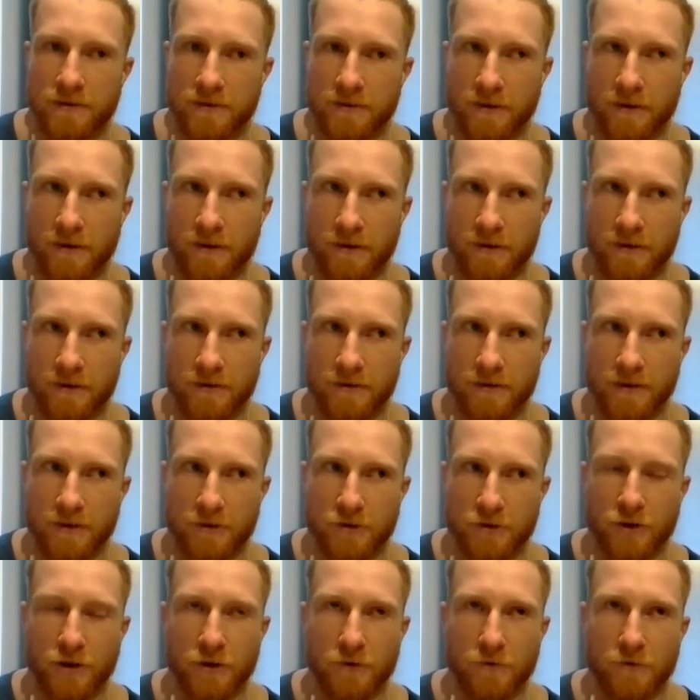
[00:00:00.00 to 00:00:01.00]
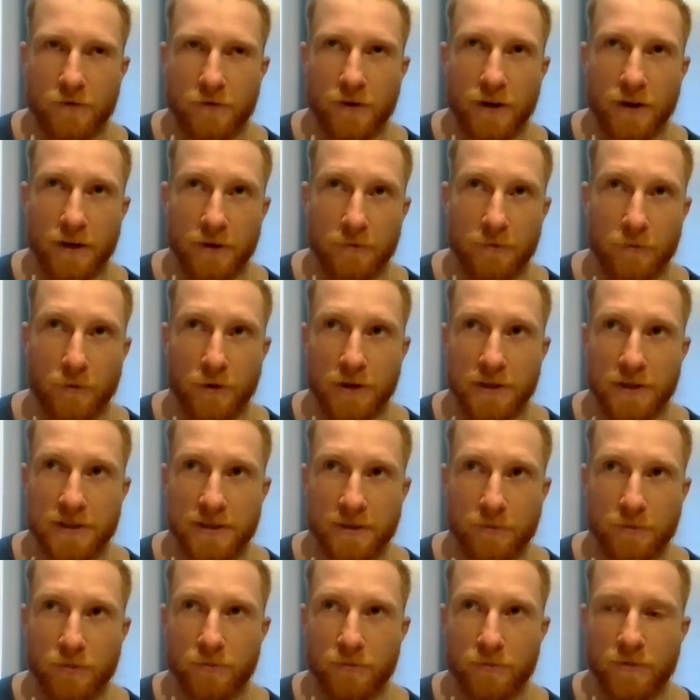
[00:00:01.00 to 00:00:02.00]
So I try to find what
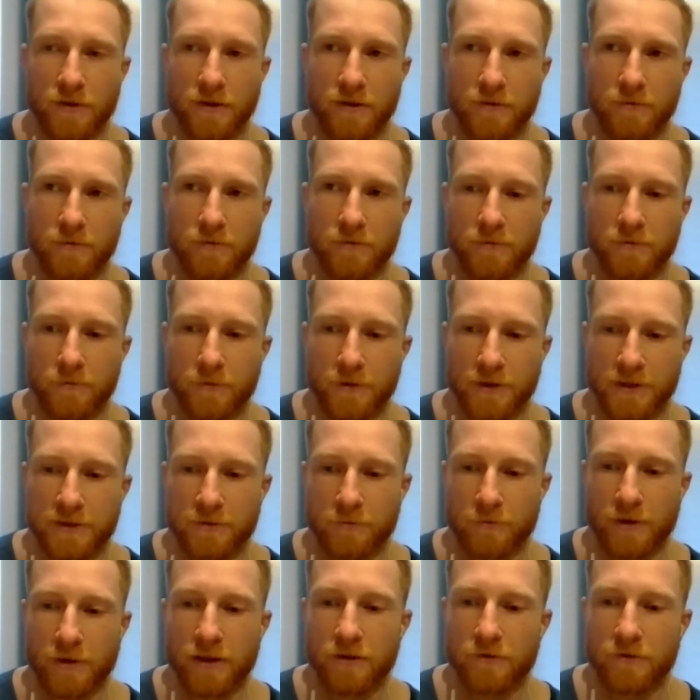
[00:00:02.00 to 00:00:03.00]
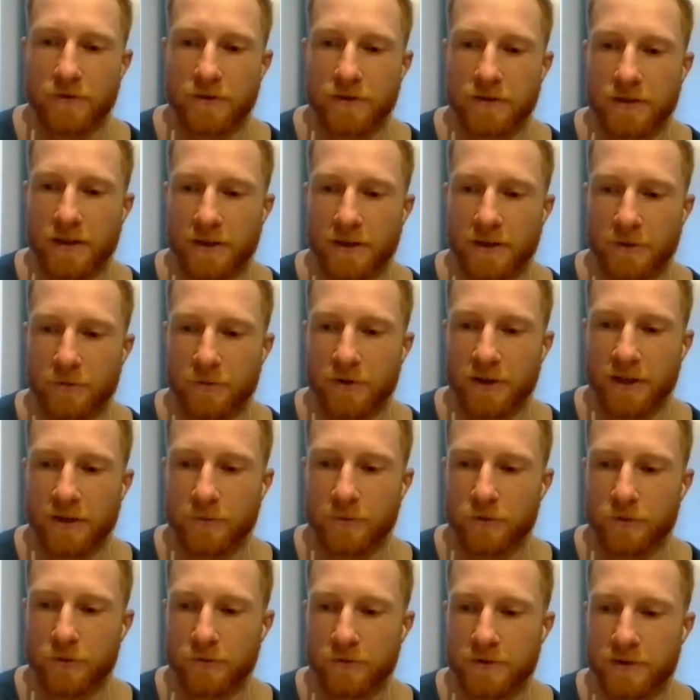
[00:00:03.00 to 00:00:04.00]
it's relevant and
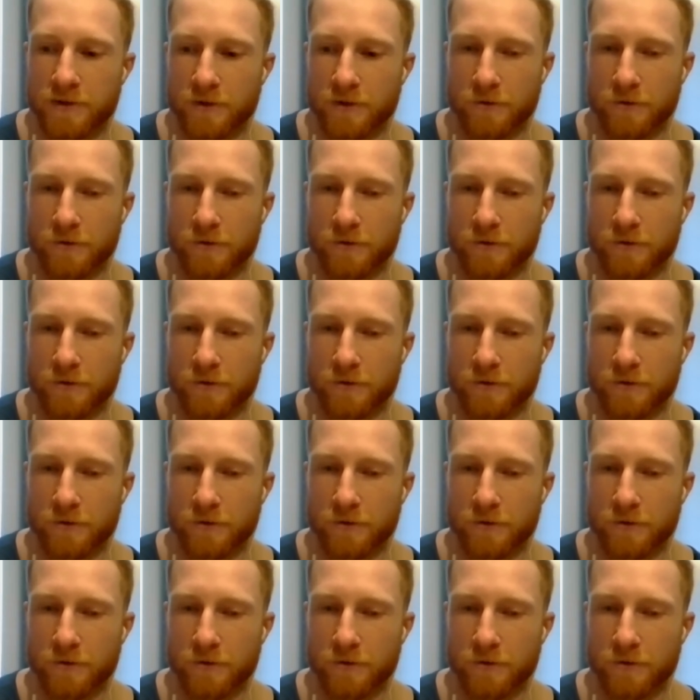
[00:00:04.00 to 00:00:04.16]
applicable